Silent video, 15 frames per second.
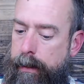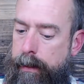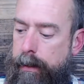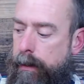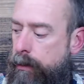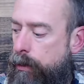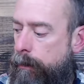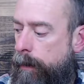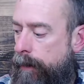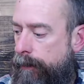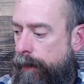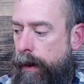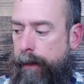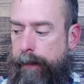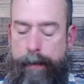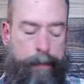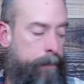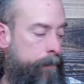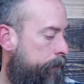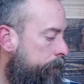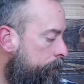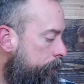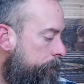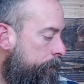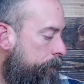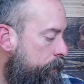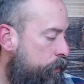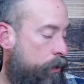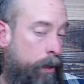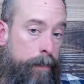to my Father.
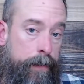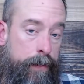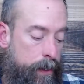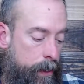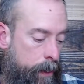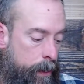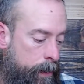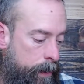Service to God.